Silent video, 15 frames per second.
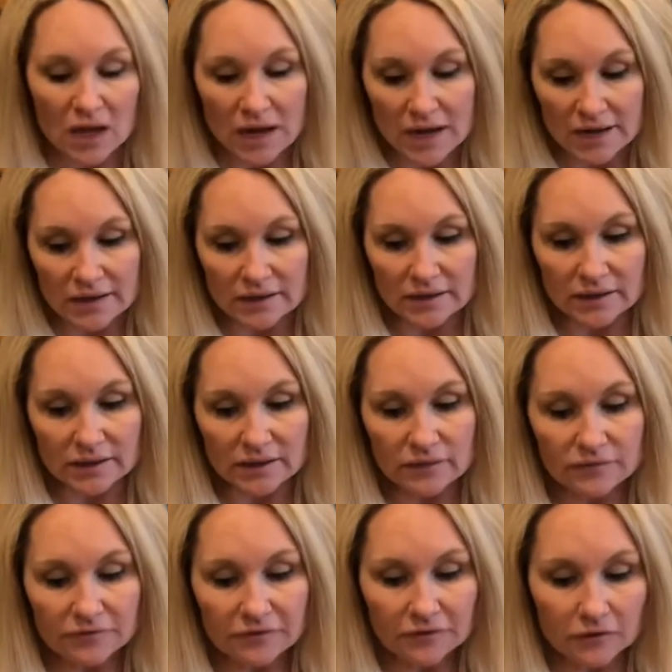It did
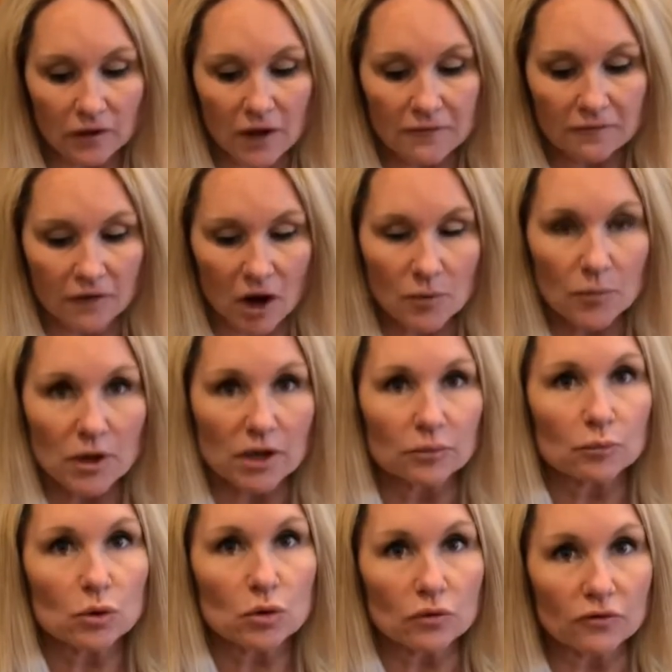fluff up and
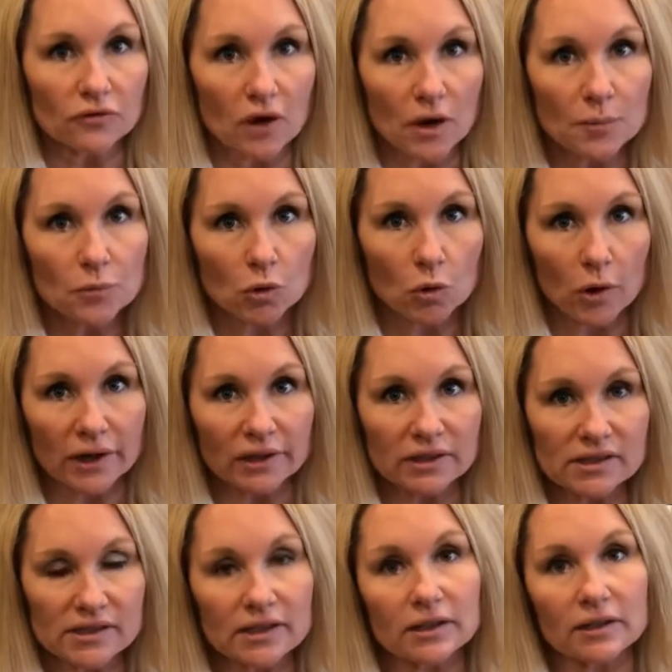poof up quite
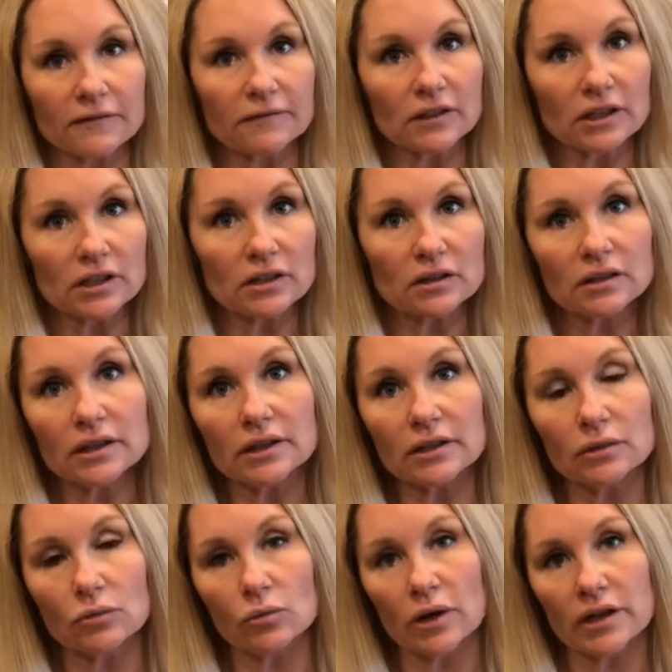significantly
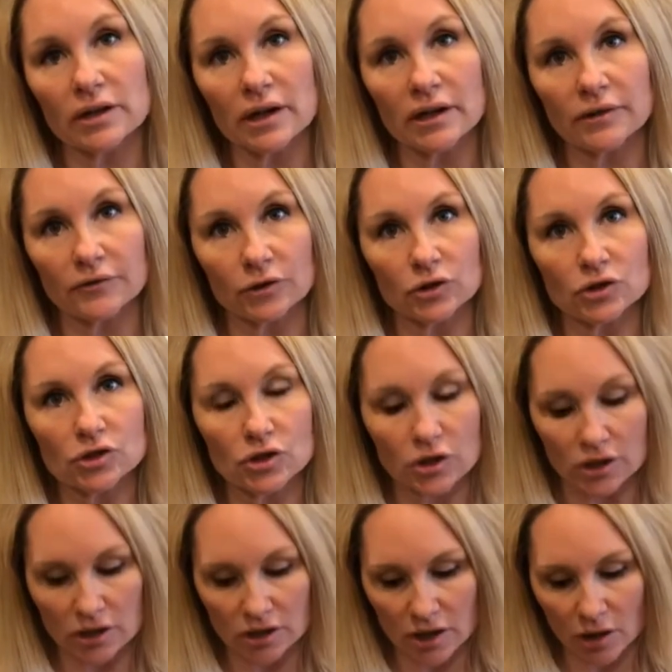when I first took
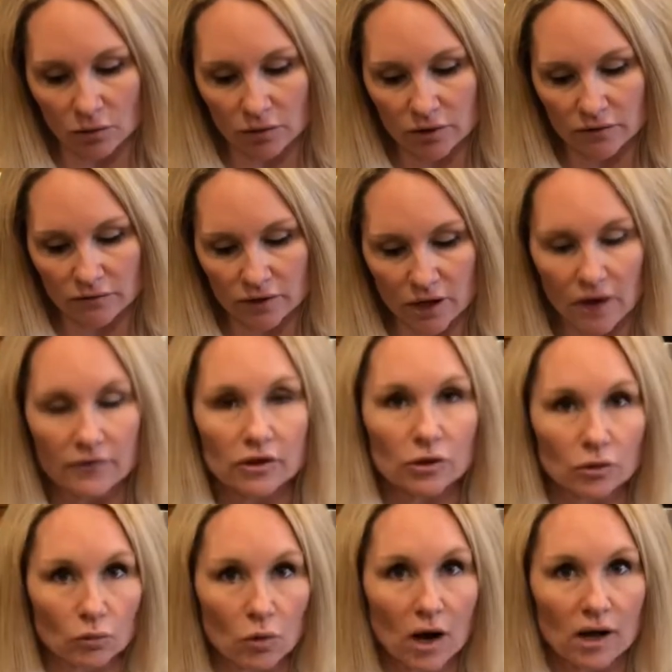it out of the oven
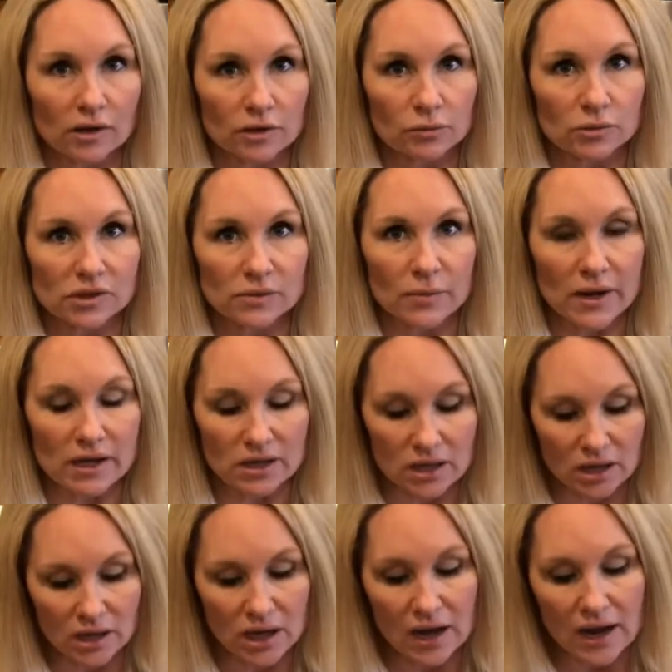or while it was
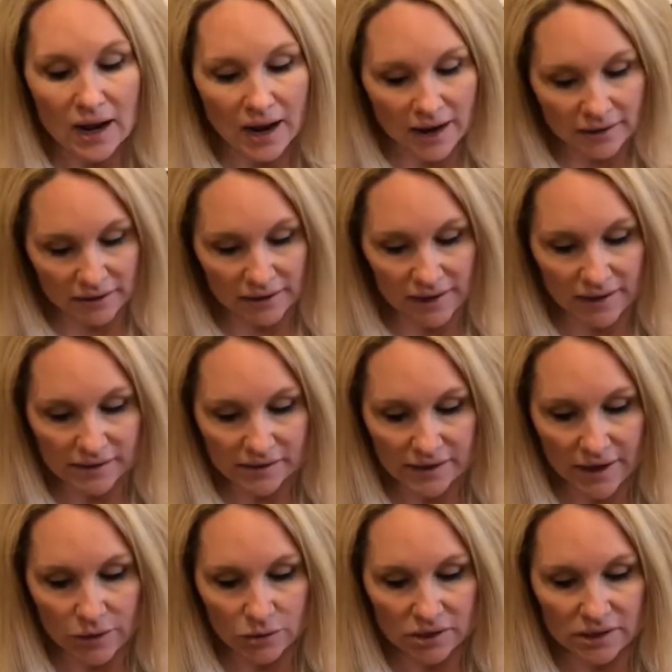baking, and it has
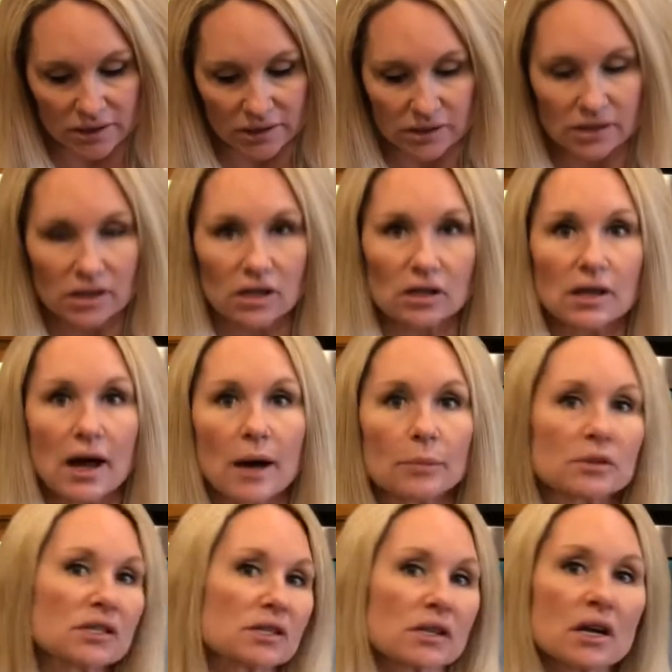now since
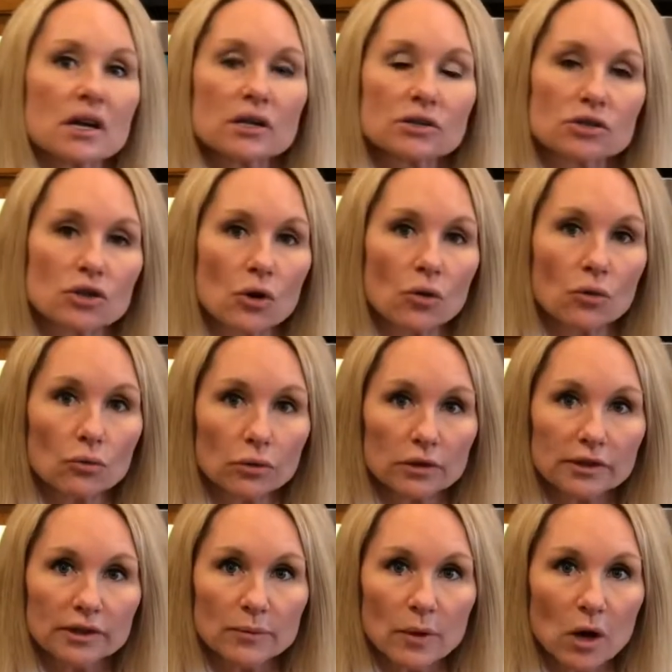collapsed. Don't
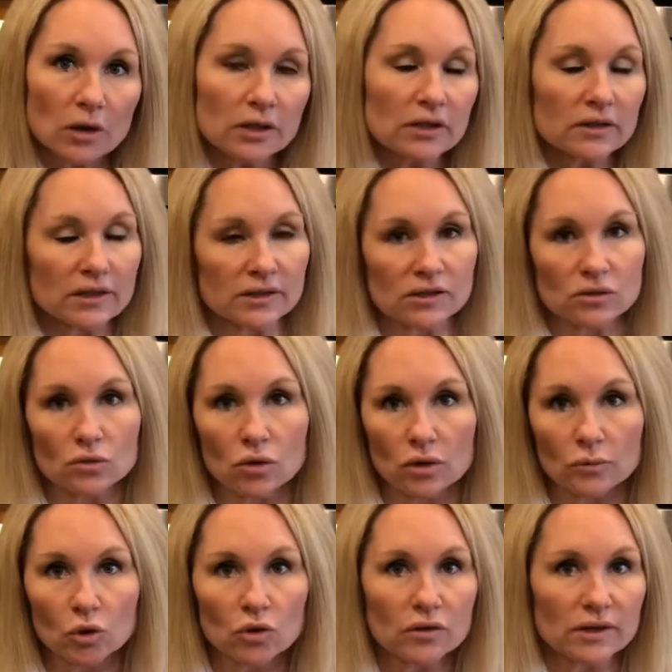worry about it, that's
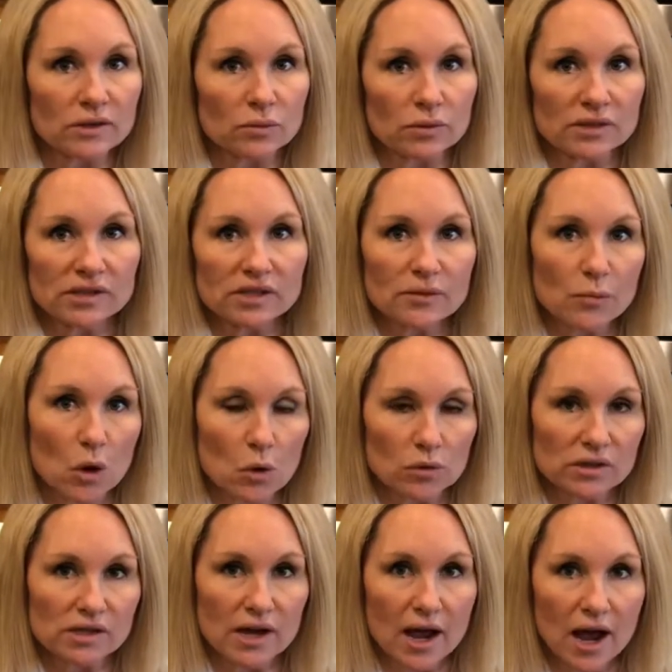normal, that's what's
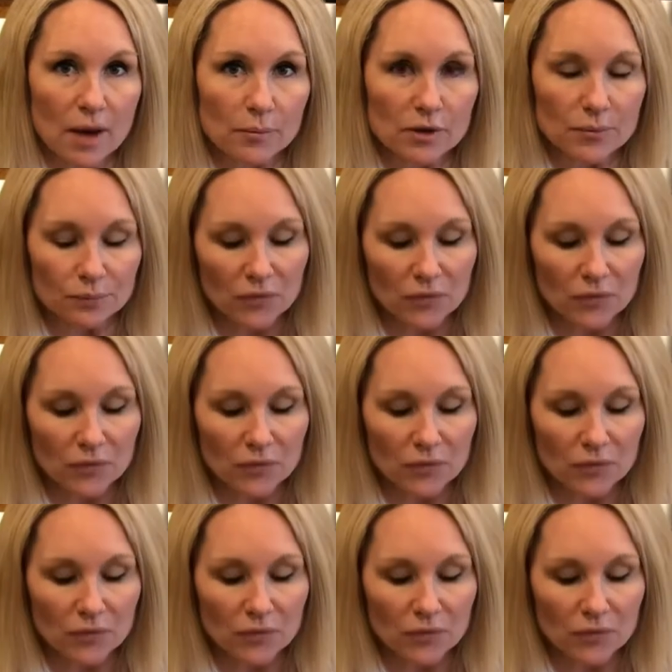supposed to happen.